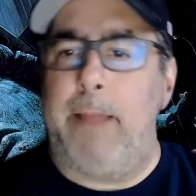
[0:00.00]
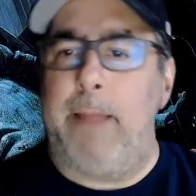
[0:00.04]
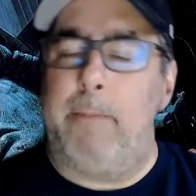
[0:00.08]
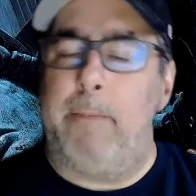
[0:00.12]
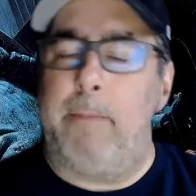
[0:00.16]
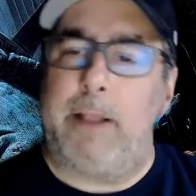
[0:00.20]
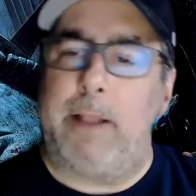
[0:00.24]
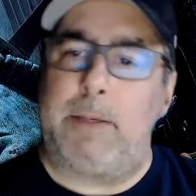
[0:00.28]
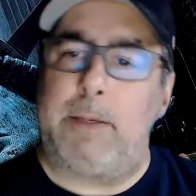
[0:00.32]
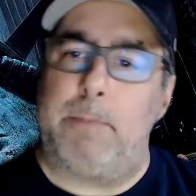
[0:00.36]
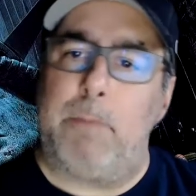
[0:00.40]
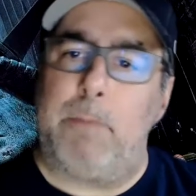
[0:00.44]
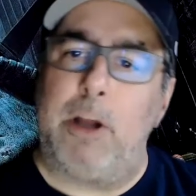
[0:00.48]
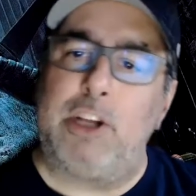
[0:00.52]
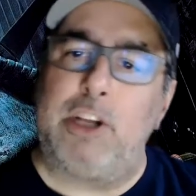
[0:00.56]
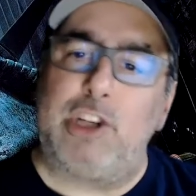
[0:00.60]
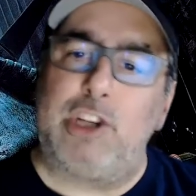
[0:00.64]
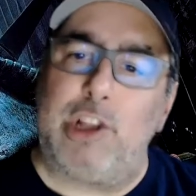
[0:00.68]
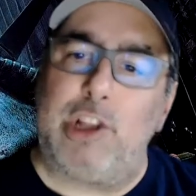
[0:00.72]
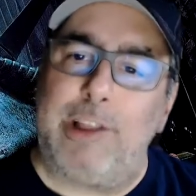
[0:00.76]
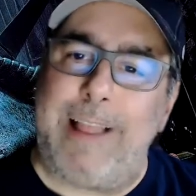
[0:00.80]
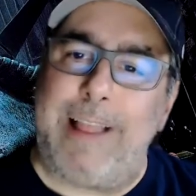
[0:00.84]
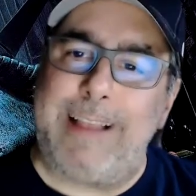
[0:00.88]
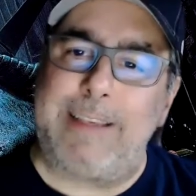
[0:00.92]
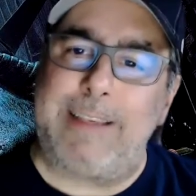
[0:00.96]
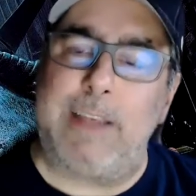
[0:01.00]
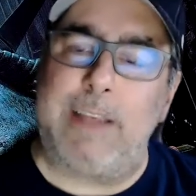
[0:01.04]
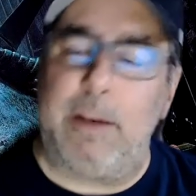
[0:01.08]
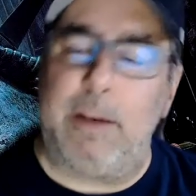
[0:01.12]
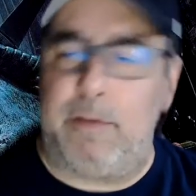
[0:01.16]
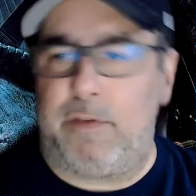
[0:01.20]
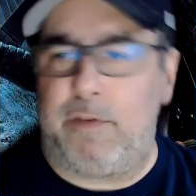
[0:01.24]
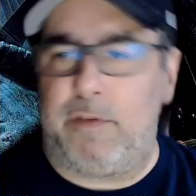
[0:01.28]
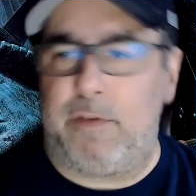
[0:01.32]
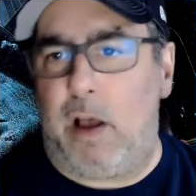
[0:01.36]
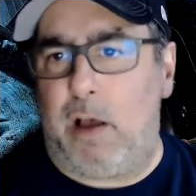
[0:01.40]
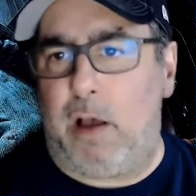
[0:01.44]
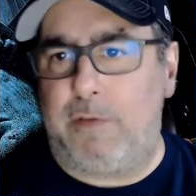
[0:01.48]
it's much less
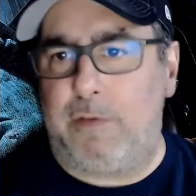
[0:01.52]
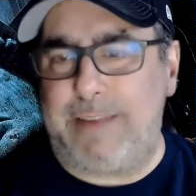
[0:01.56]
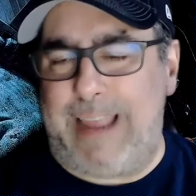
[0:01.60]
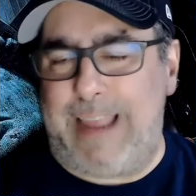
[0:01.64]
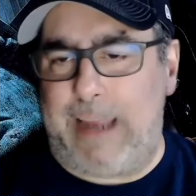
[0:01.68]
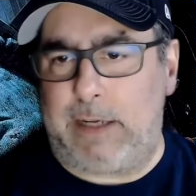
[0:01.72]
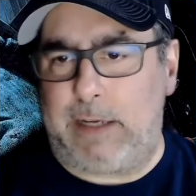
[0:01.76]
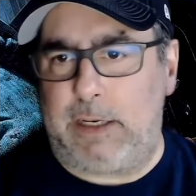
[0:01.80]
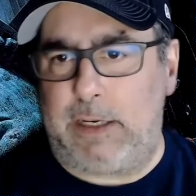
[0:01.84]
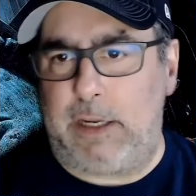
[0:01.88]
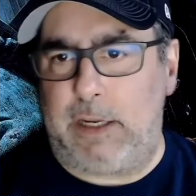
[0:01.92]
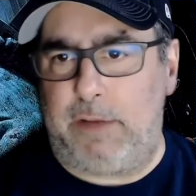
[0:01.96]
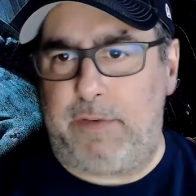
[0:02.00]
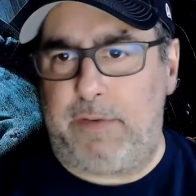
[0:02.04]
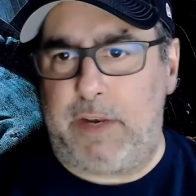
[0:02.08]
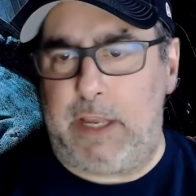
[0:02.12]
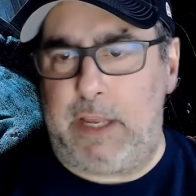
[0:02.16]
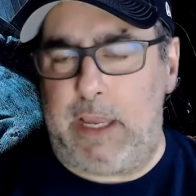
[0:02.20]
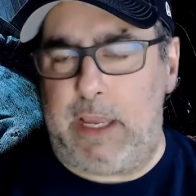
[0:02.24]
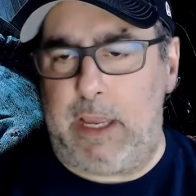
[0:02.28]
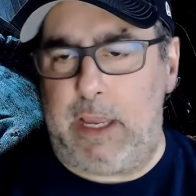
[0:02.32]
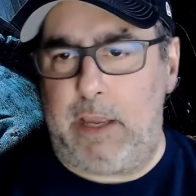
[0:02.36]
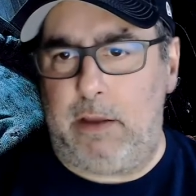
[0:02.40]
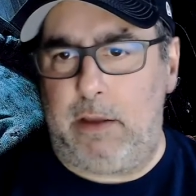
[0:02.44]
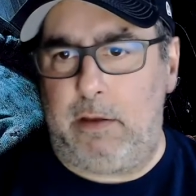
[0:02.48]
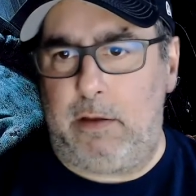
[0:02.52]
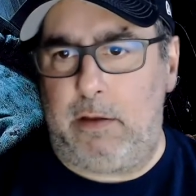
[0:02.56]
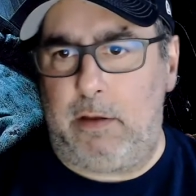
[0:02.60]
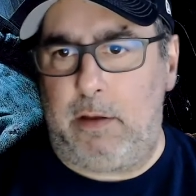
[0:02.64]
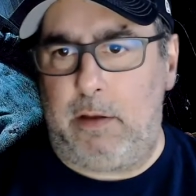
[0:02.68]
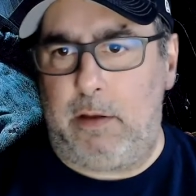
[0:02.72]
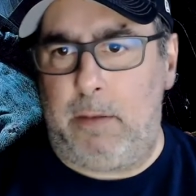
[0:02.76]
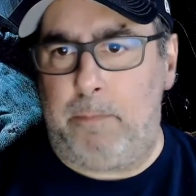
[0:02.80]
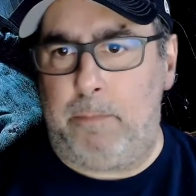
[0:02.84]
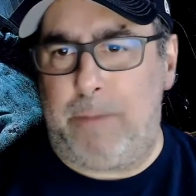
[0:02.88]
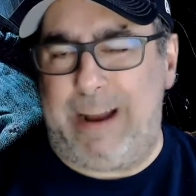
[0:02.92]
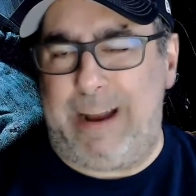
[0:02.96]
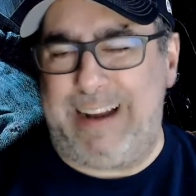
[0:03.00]
involves activity,
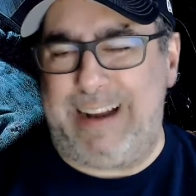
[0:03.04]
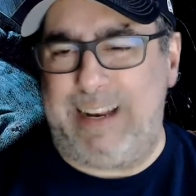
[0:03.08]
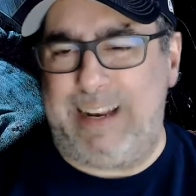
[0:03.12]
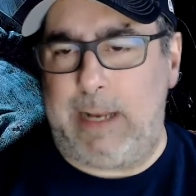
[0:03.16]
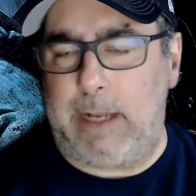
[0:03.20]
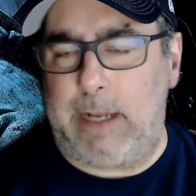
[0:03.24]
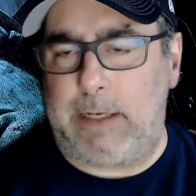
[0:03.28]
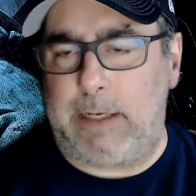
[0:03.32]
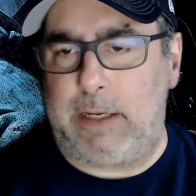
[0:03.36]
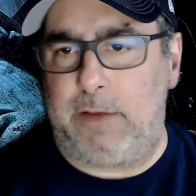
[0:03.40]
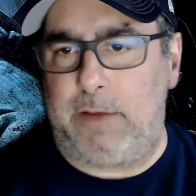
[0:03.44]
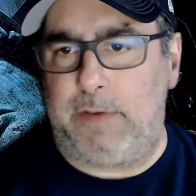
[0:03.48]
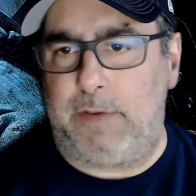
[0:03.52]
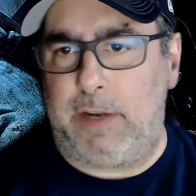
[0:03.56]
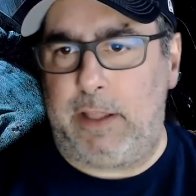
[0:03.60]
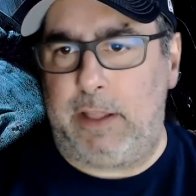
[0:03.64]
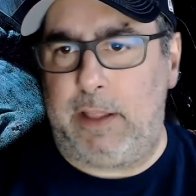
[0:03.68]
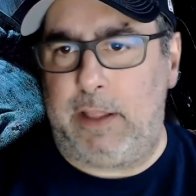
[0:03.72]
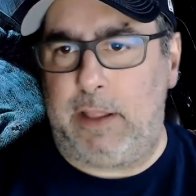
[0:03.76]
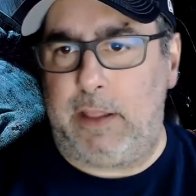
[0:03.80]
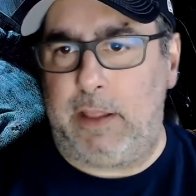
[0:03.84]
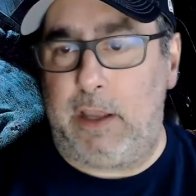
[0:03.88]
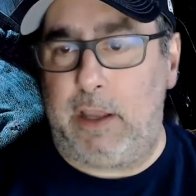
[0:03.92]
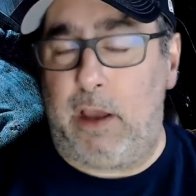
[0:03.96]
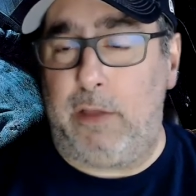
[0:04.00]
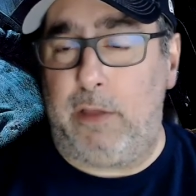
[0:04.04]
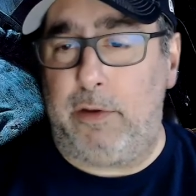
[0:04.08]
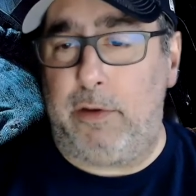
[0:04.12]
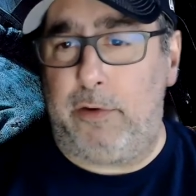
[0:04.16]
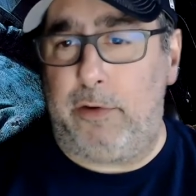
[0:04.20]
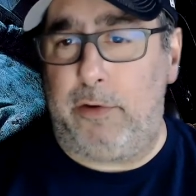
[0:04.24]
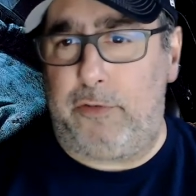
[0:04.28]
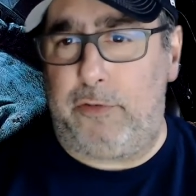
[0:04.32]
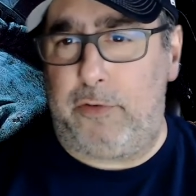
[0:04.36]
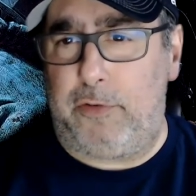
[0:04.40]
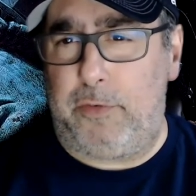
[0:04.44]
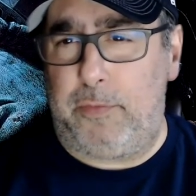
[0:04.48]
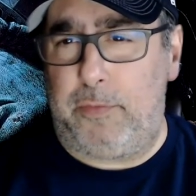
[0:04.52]
embodied activity, than the others.